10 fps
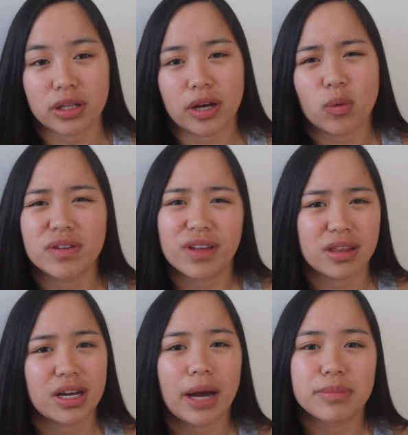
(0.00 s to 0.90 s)
Like, what if they
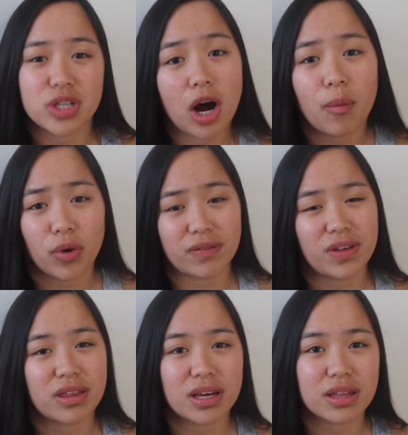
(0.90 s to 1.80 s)
think I'm dumb? What if
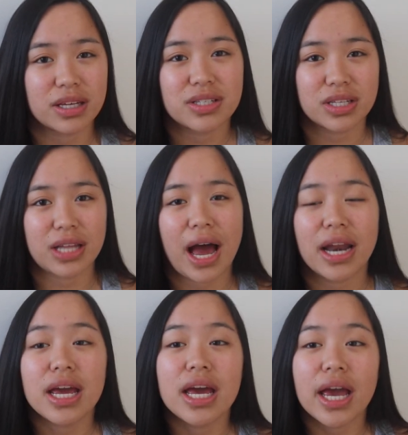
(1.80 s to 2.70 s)
they think this and
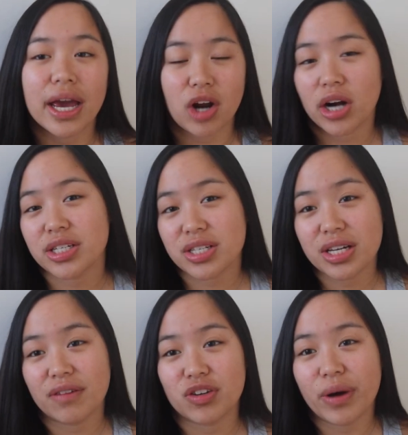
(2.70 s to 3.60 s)
that? And
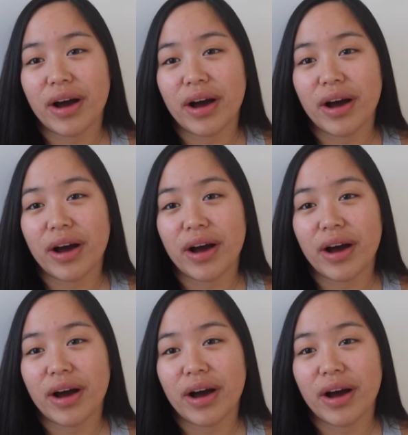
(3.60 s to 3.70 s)
honestly, if you